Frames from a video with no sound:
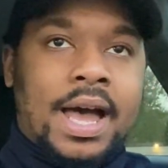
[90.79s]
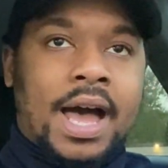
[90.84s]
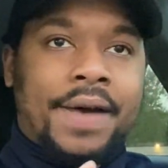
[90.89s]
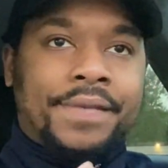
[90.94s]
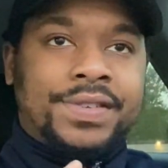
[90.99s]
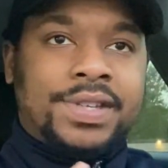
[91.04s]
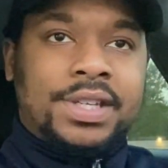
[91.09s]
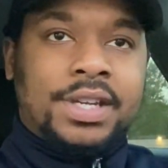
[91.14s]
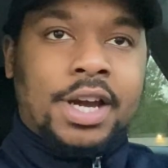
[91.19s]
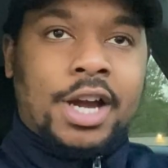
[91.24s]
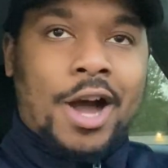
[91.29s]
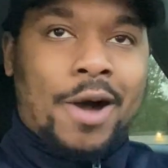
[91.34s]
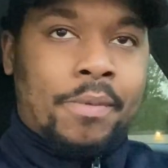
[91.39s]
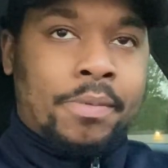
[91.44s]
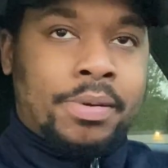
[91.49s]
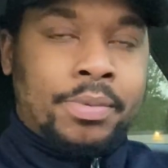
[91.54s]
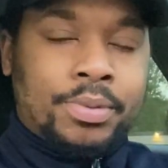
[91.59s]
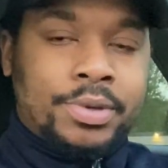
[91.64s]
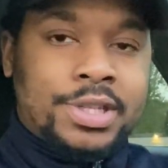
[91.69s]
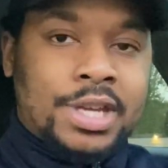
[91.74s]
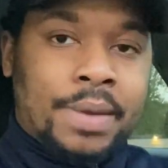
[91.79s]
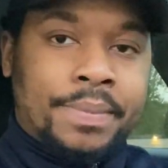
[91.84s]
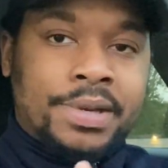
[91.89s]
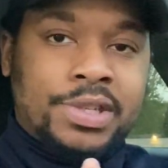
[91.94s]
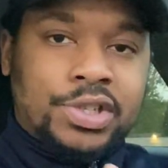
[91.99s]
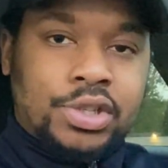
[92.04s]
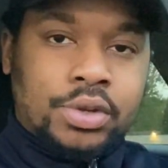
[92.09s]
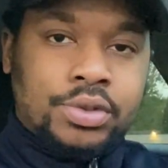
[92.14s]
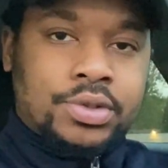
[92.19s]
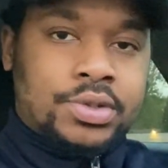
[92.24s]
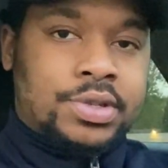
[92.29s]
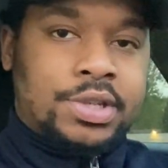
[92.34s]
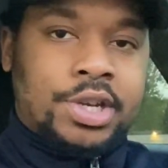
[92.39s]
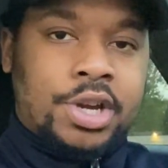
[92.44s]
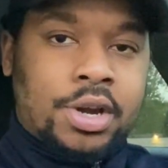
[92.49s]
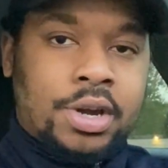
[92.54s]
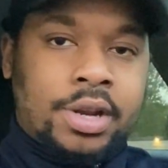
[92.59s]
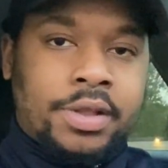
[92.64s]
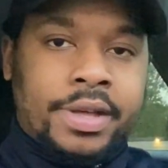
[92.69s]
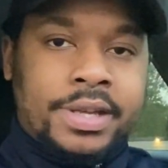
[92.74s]
I've seen a couple people tell me Social
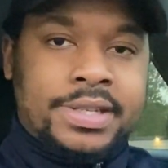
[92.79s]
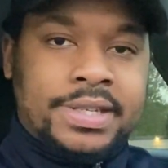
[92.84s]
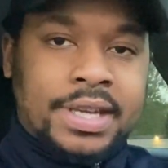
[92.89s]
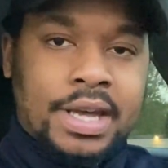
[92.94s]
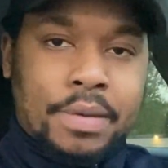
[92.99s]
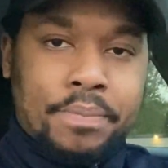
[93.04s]
Security they see